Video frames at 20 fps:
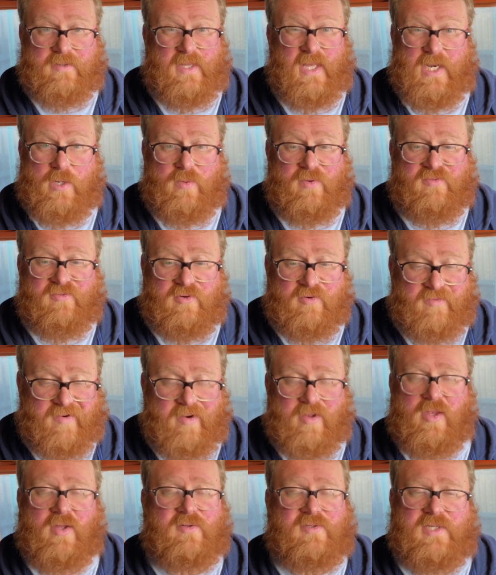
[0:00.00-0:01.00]
anyone for a
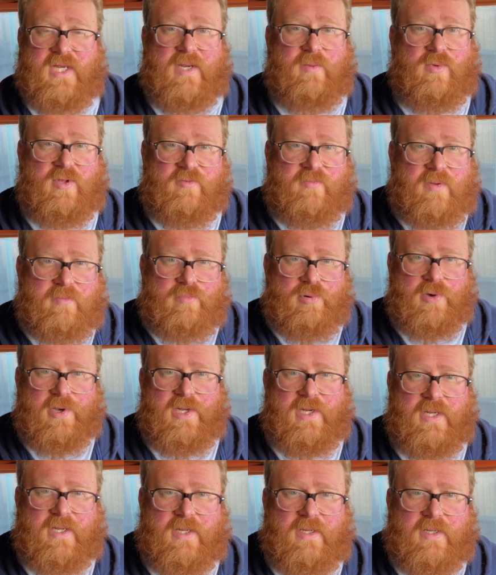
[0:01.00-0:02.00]
very long time will have been
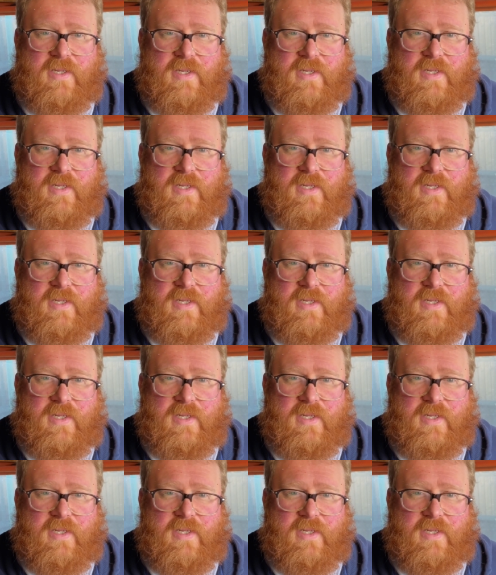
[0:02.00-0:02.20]
putting a